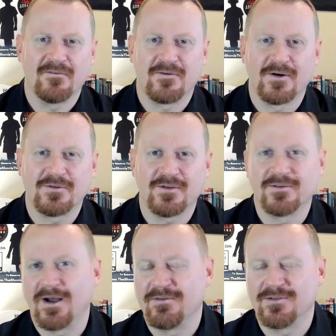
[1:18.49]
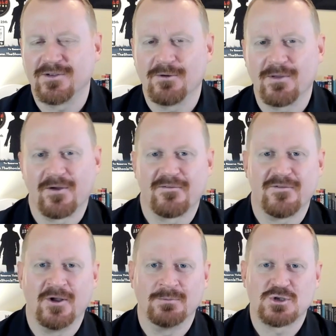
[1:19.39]
The first is obviously with our
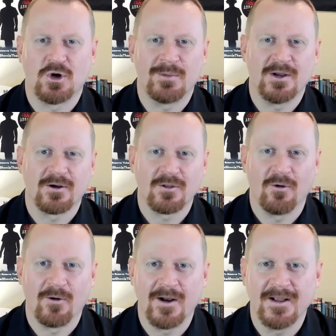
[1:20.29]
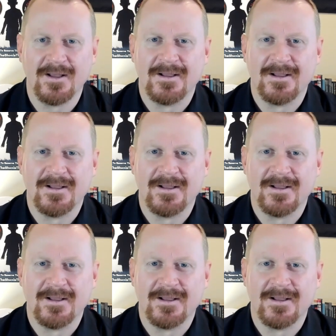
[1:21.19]
film, Show Me Your Glory.